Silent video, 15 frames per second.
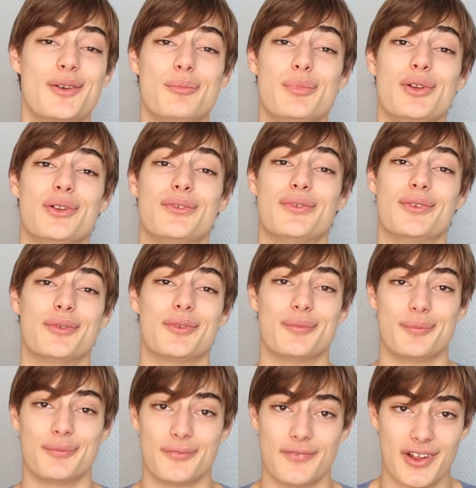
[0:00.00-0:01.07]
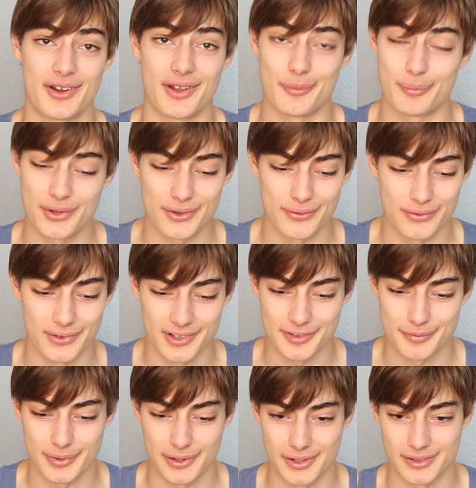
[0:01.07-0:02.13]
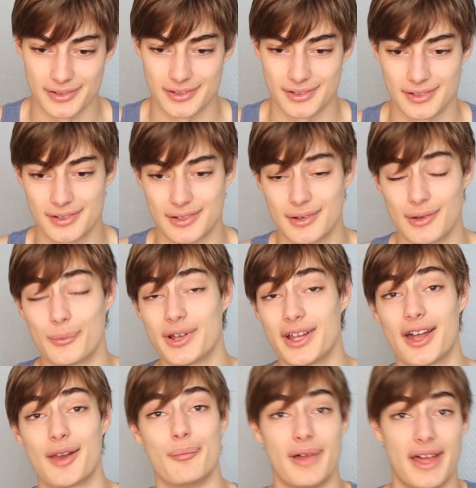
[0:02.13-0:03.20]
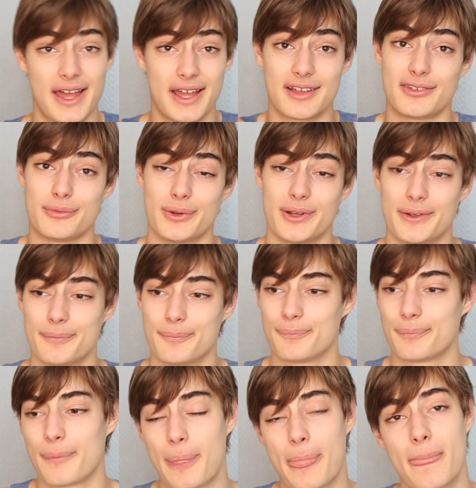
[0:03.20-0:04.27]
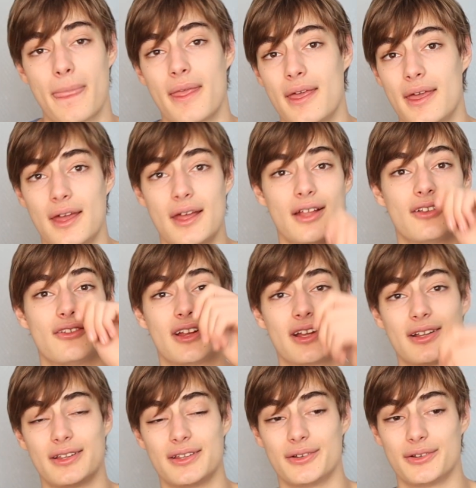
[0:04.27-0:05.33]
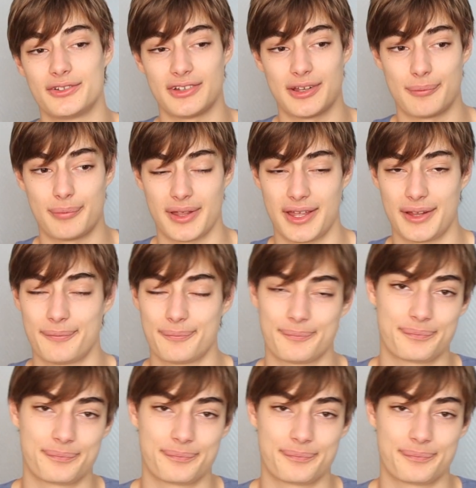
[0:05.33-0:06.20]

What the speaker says: beautiful, a beautiful experience. We got a bag as well, drank a little champagne,